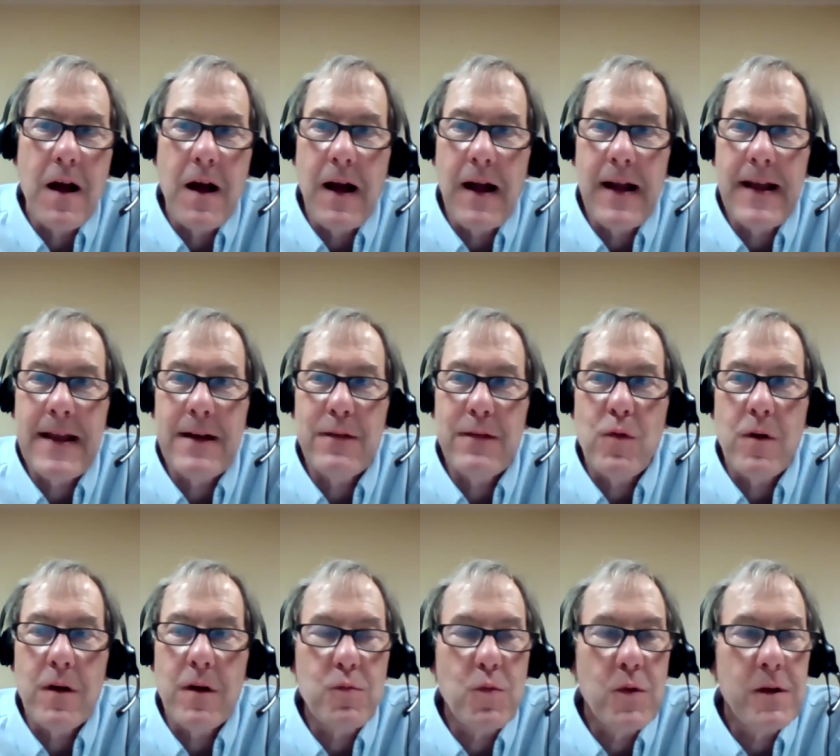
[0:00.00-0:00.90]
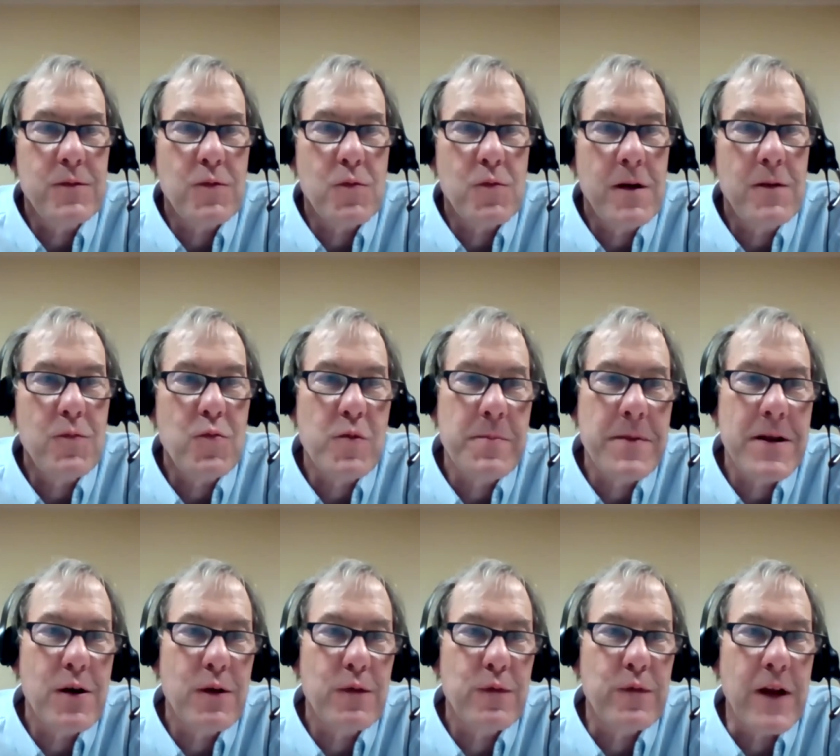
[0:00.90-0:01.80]
I have one. What, what would be
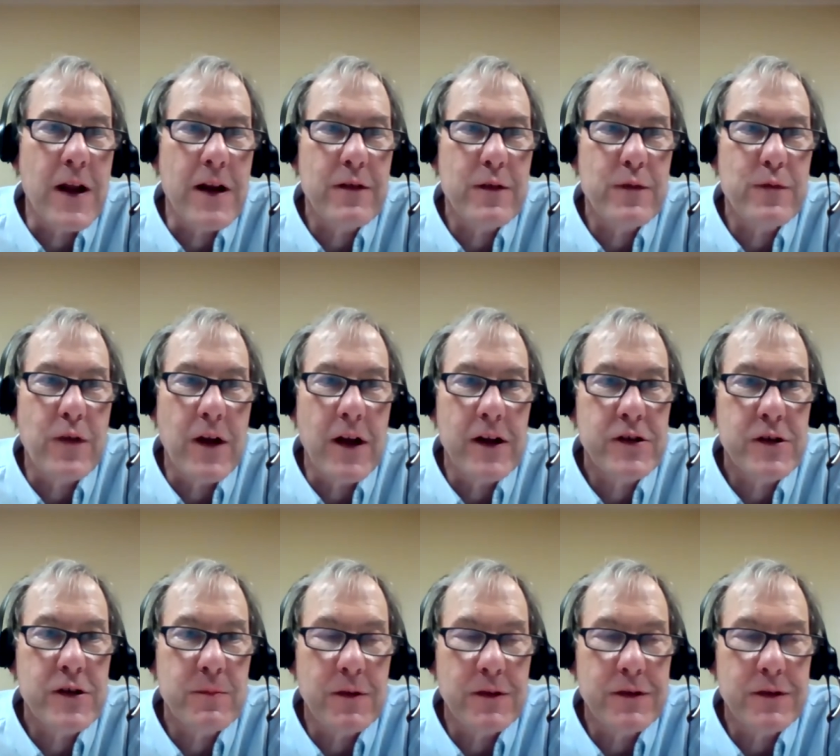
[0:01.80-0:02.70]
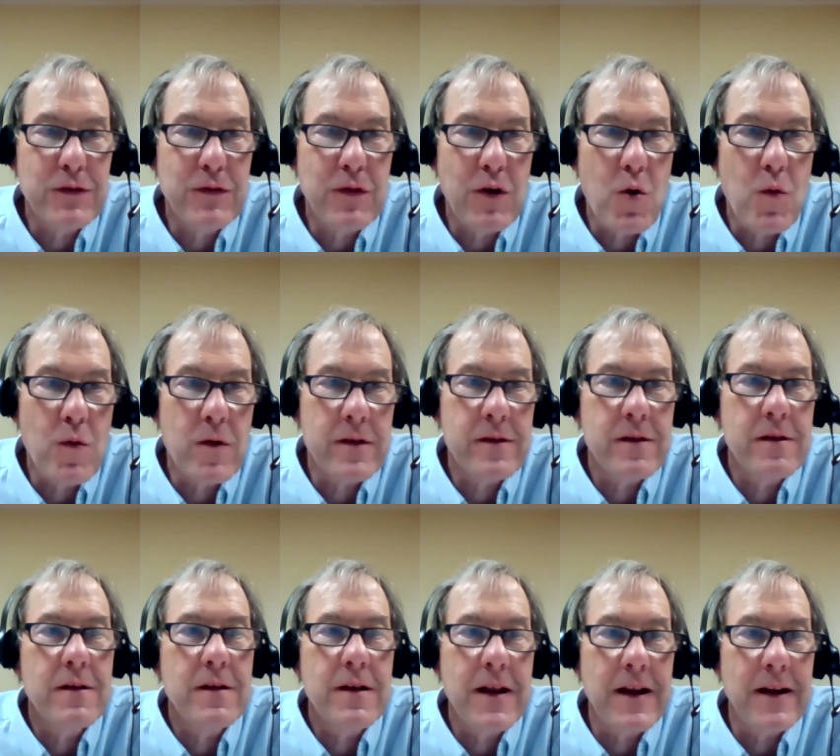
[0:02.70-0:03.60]
your favorite vegetable to grow with
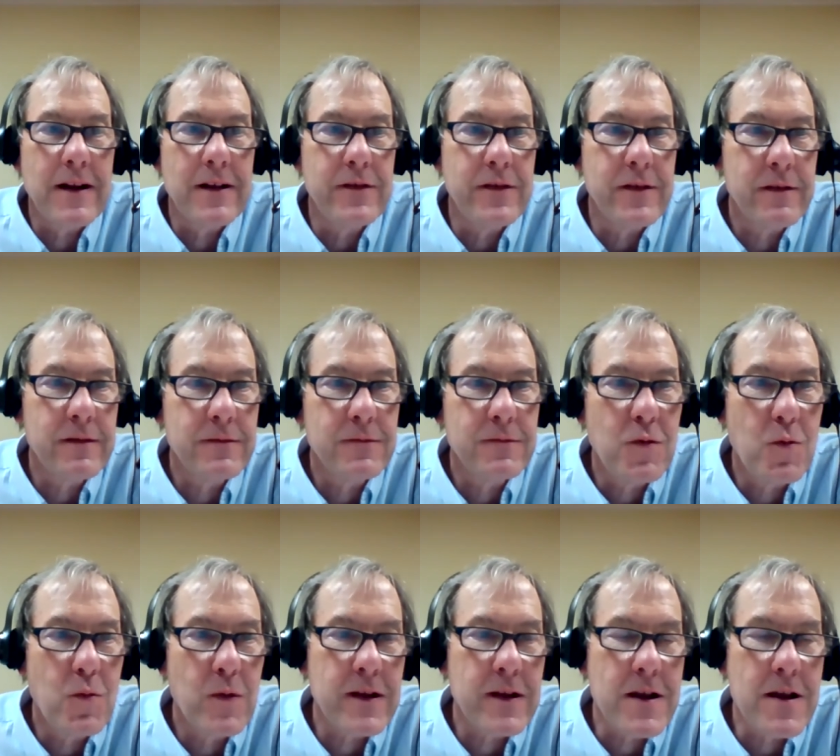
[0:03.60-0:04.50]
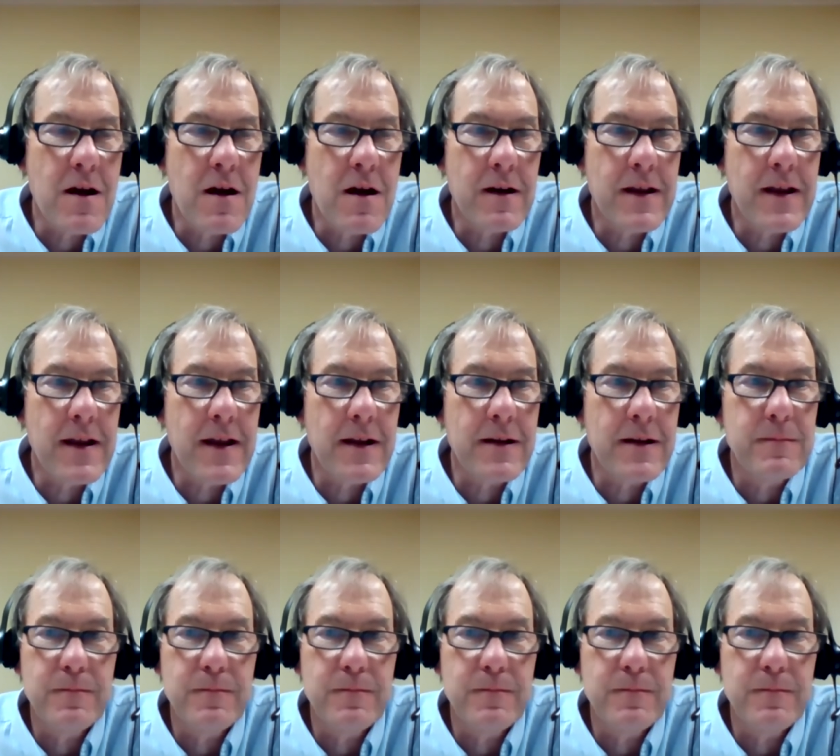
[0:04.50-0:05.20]
kids, with a young kid?